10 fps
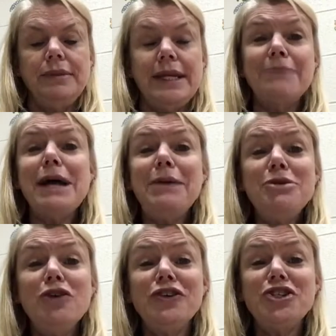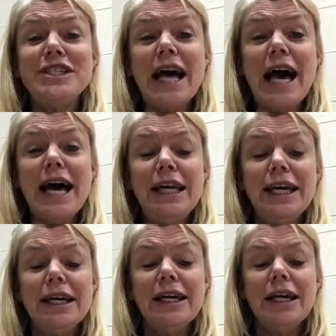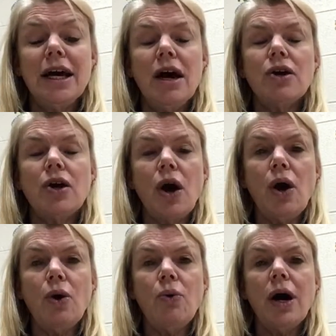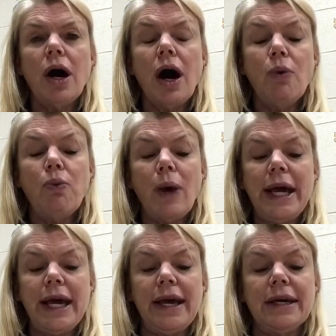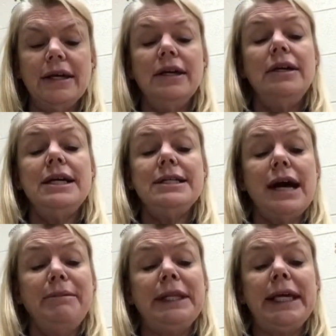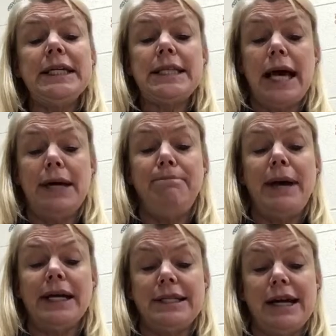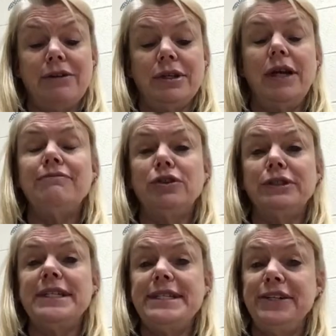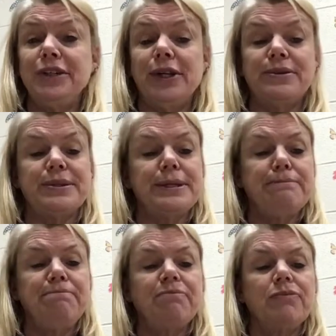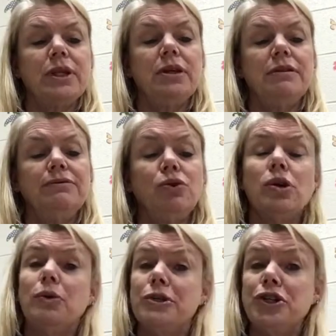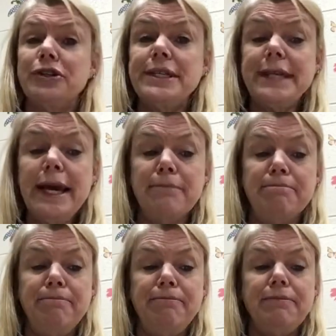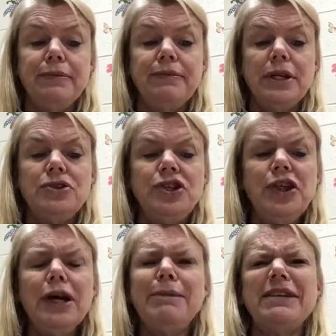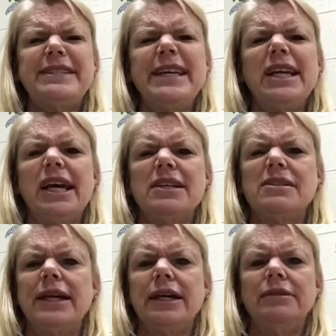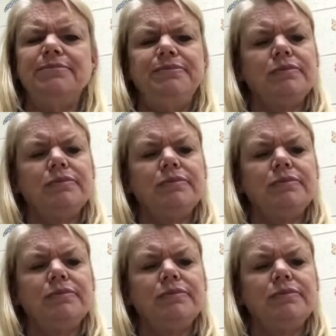Nap time's over, she said. Go away. And Tommy laid his head back down and folded his ear closed. Flora returned to Sam. She thought about standing on his tail.